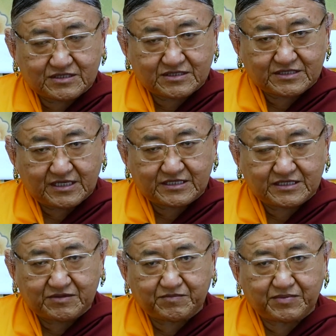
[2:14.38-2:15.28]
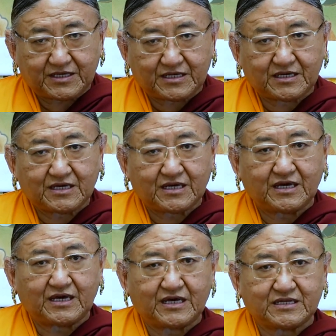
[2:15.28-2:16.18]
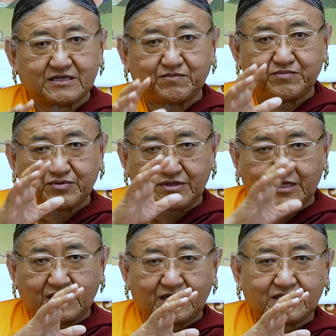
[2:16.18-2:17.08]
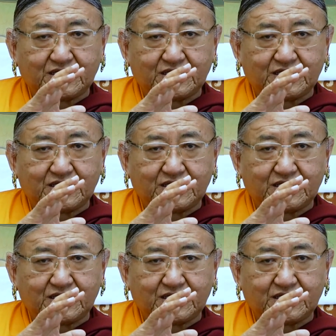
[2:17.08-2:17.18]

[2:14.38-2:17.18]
sentient being and the Buddha,